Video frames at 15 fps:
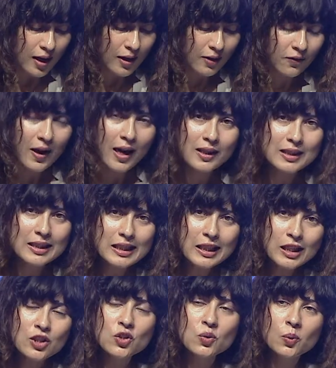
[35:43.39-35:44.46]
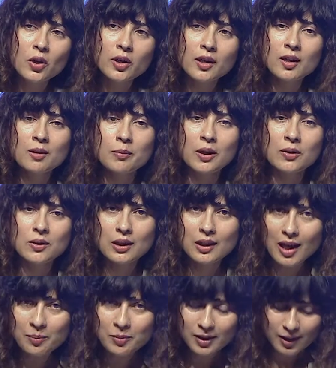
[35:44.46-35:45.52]
In fact, each warning about the
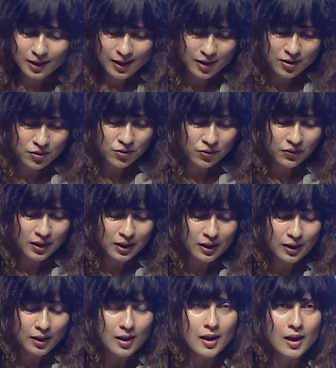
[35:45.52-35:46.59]
climate catastrophe,